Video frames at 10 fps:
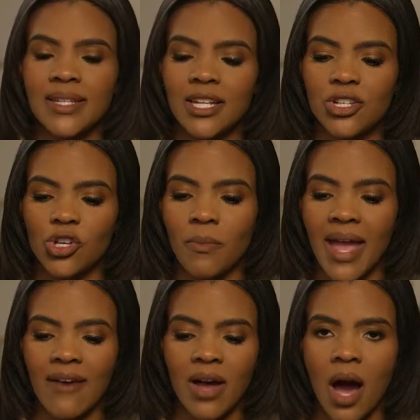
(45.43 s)
And so you may
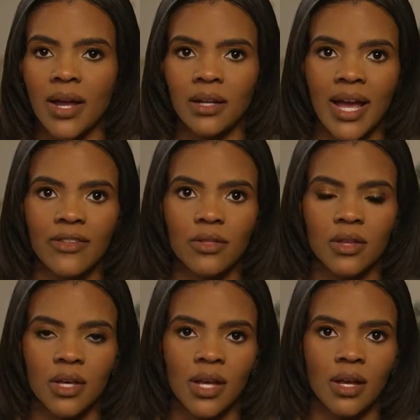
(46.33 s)
have gotten like
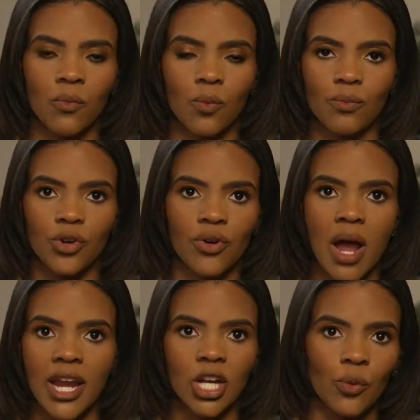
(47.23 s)
you're
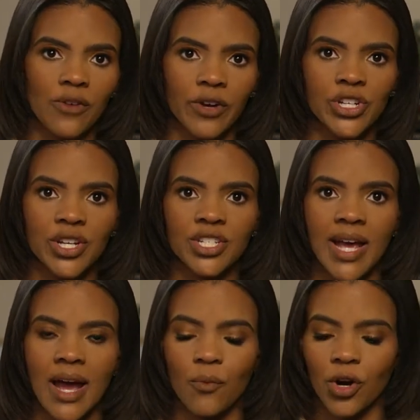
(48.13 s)
not getting a refund just yet.